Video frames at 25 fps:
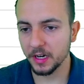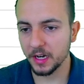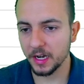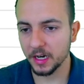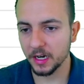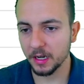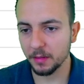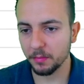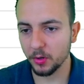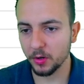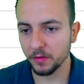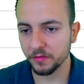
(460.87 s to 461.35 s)
a
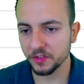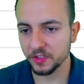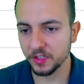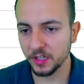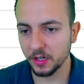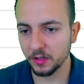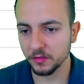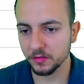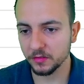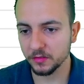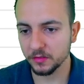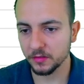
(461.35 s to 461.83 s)
couple of
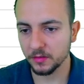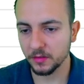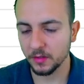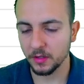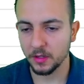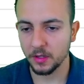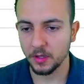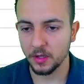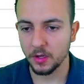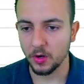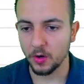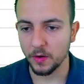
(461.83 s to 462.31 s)
cells
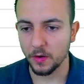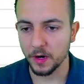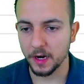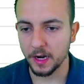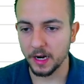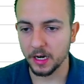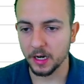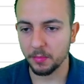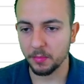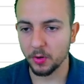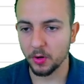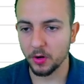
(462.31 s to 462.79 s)
or a
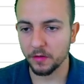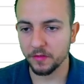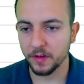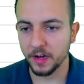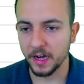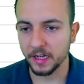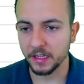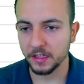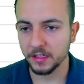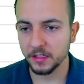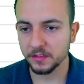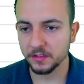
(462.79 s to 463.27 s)
couple of
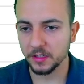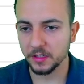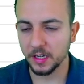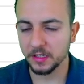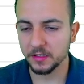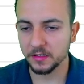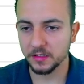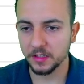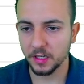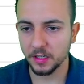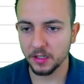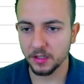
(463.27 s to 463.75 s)
items.
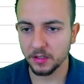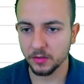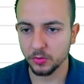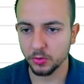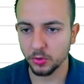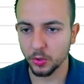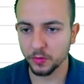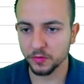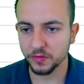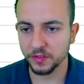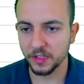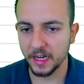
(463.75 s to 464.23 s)
Let's take
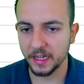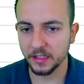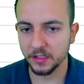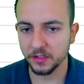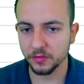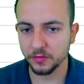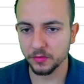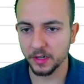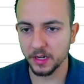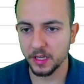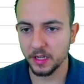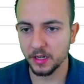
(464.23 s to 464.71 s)
those
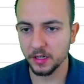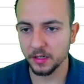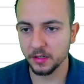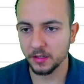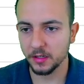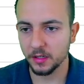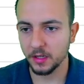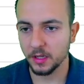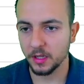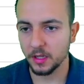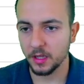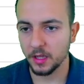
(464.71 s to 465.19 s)
items right here
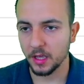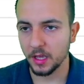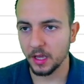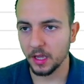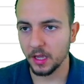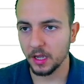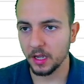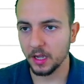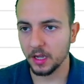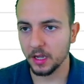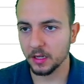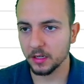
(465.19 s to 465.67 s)

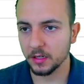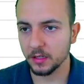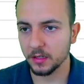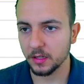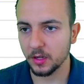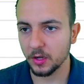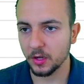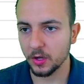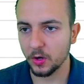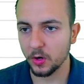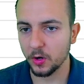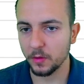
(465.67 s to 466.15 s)

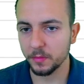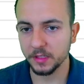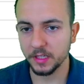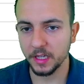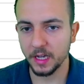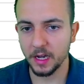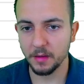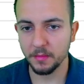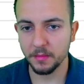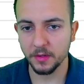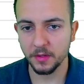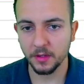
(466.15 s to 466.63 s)
in Home
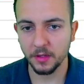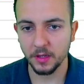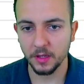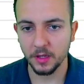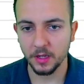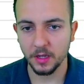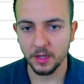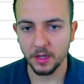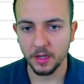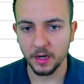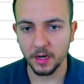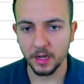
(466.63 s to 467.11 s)
tab.
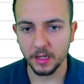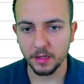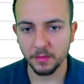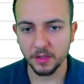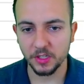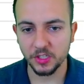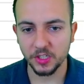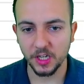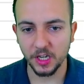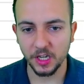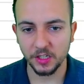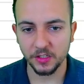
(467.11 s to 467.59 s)
Let me
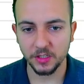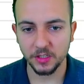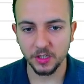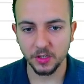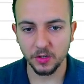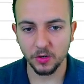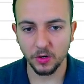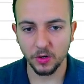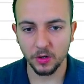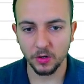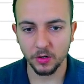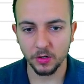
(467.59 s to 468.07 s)
change the
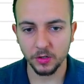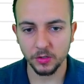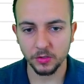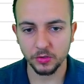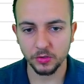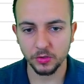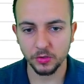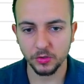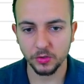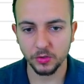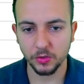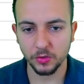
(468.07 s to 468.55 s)
color
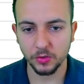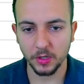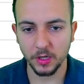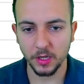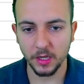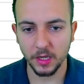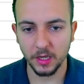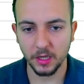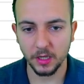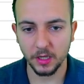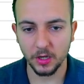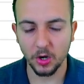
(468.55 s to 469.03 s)
to
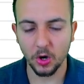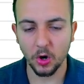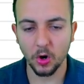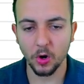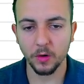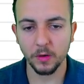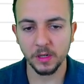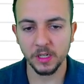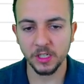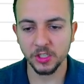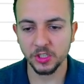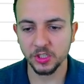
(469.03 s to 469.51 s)
a
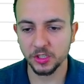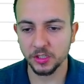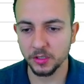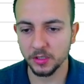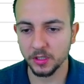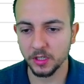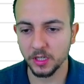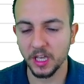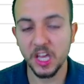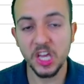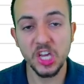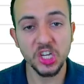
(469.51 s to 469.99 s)

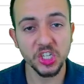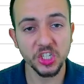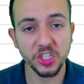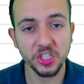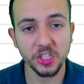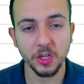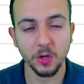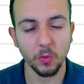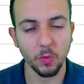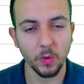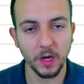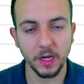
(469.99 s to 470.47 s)

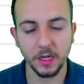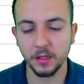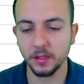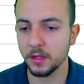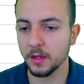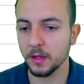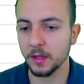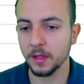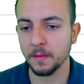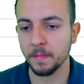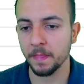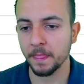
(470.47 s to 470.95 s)
orange-ish
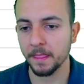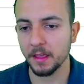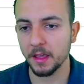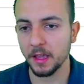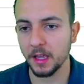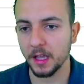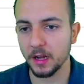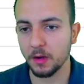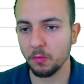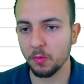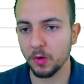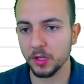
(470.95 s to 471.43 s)
one.
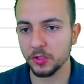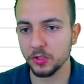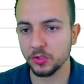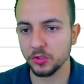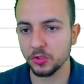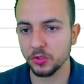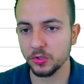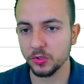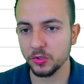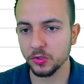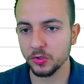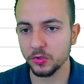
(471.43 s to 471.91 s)
And I want
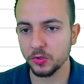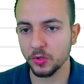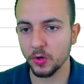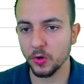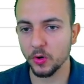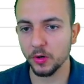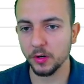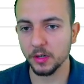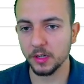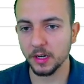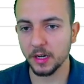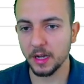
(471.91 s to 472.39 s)
to
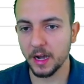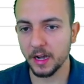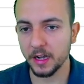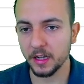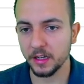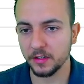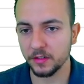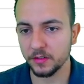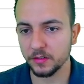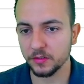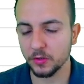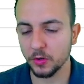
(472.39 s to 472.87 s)

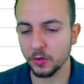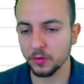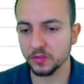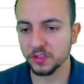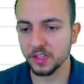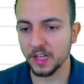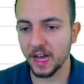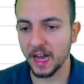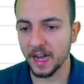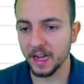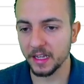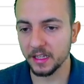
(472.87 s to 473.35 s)
organize
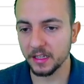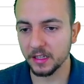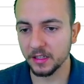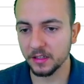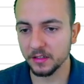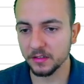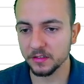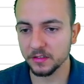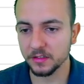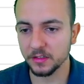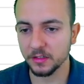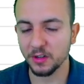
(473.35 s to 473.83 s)
those
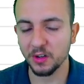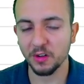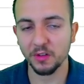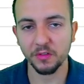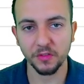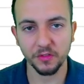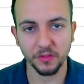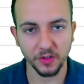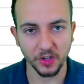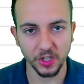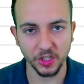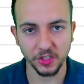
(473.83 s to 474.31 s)
items
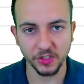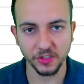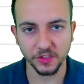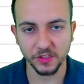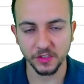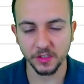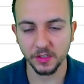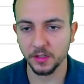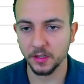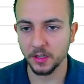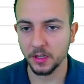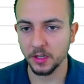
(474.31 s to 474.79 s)

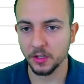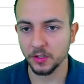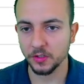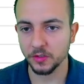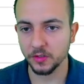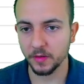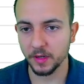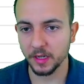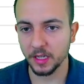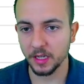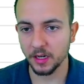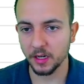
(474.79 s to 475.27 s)
first.
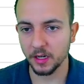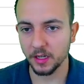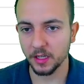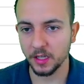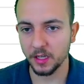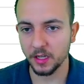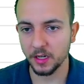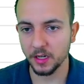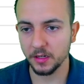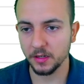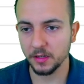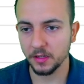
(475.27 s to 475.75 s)
So I can click
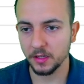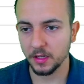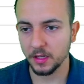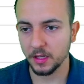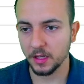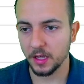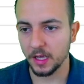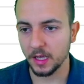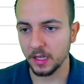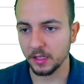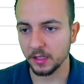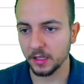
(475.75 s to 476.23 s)
here
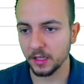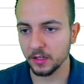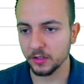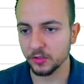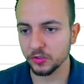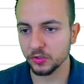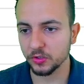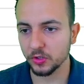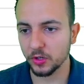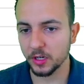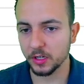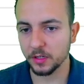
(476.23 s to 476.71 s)
and then
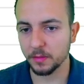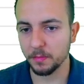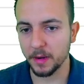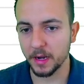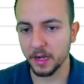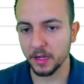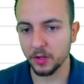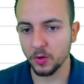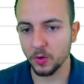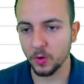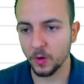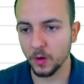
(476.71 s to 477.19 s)
sort
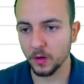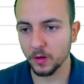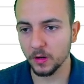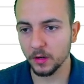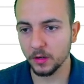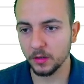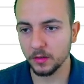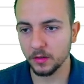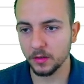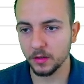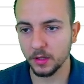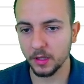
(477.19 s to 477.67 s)
by
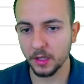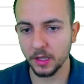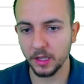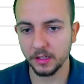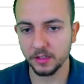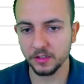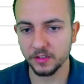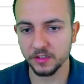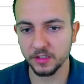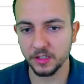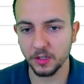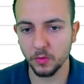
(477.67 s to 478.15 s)
color and
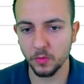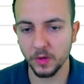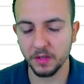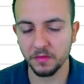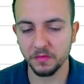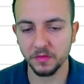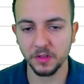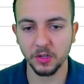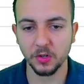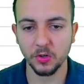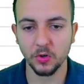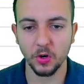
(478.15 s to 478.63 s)
stick
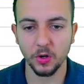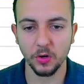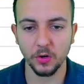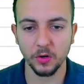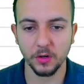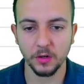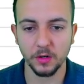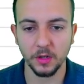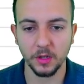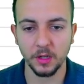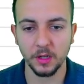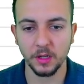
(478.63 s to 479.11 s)
with the
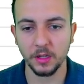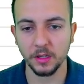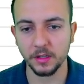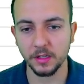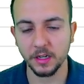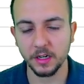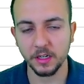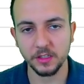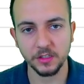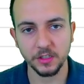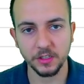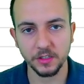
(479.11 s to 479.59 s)
color that
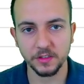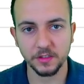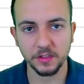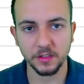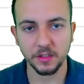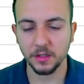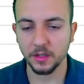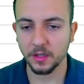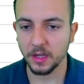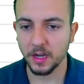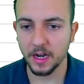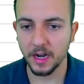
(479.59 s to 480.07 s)
I just
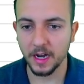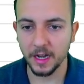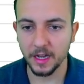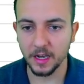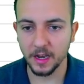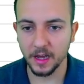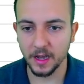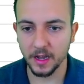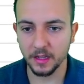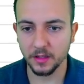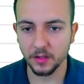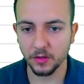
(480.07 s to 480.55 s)

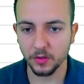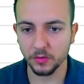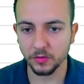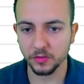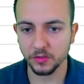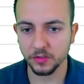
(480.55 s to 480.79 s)
highlight those